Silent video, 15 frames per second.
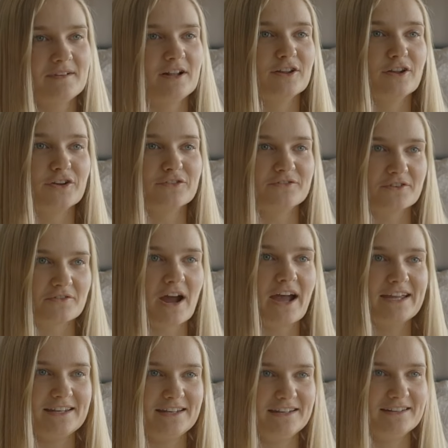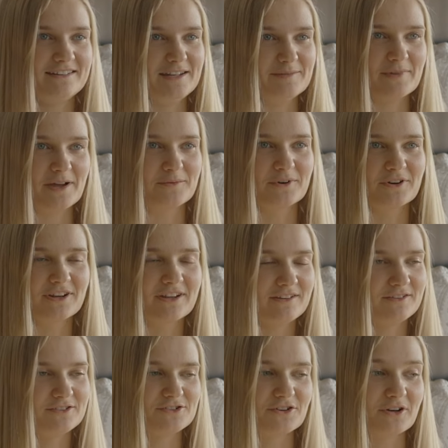a lot of variety in my work
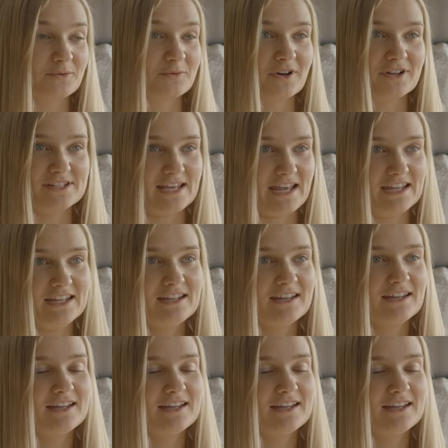during one day.